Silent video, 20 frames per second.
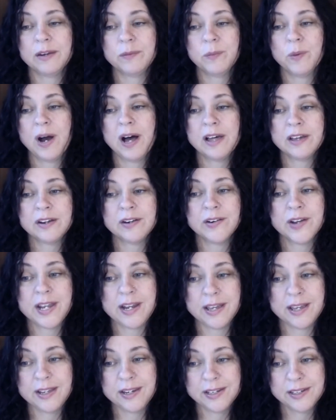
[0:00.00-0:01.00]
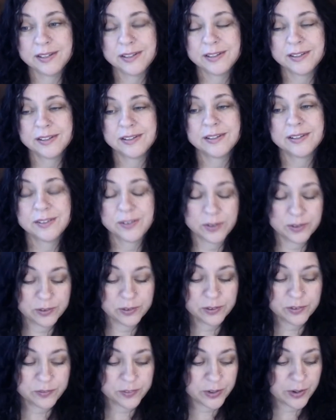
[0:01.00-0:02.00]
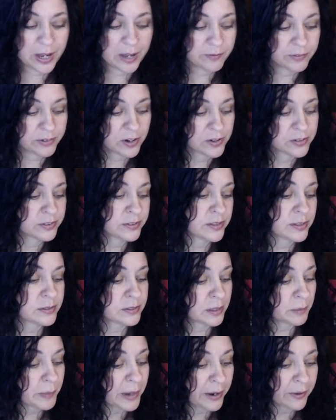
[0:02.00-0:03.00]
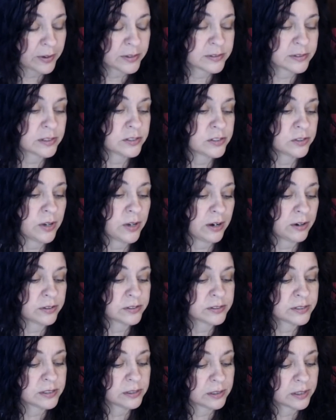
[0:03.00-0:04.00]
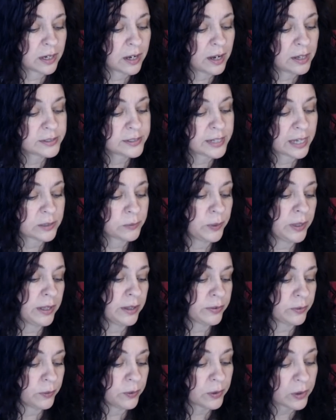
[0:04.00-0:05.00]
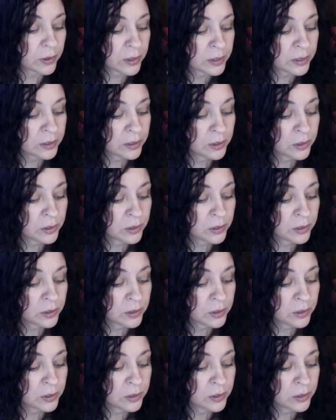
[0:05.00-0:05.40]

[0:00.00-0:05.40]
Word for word: And while you're in it, or if you have narcissistic parents that you are still in contact with, or